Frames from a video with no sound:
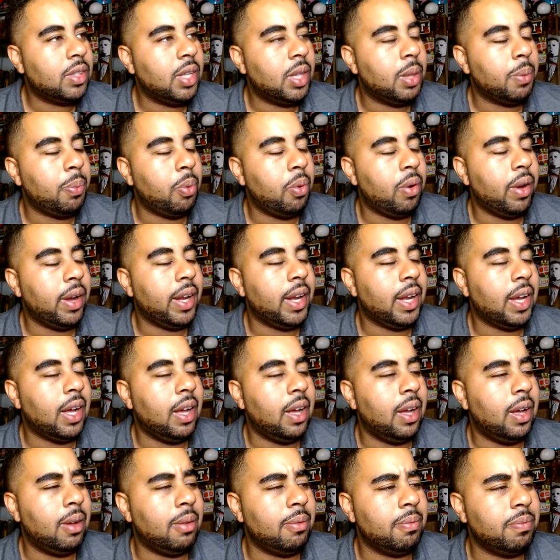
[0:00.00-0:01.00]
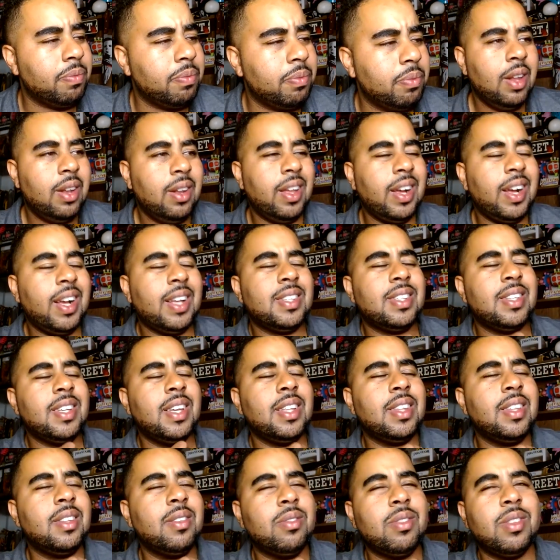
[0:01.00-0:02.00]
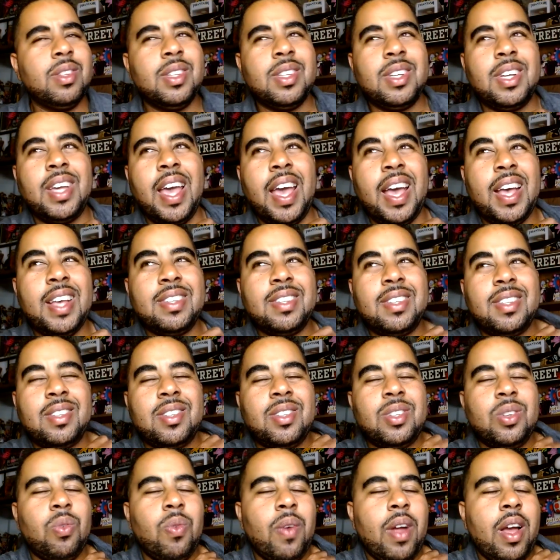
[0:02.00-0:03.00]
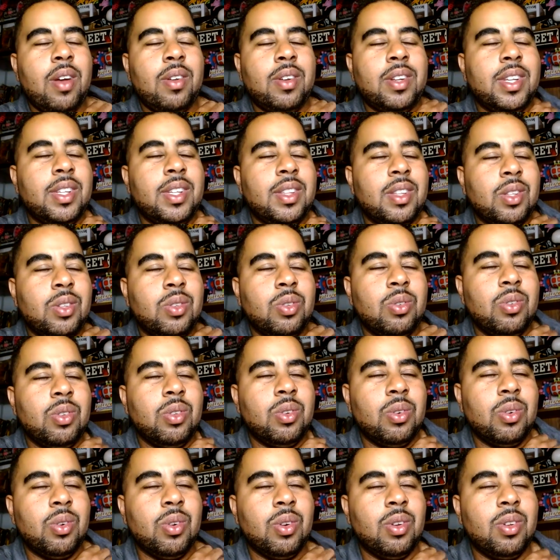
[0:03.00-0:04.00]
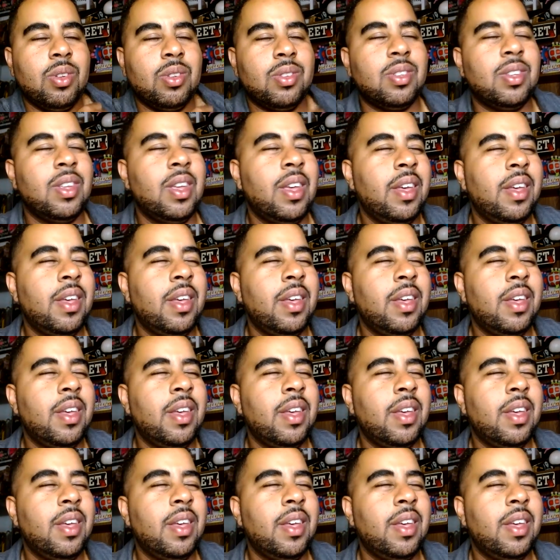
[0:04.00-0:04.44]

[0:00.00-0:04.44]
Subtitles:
To the point, like I said, the cast is surrounding the two little girls.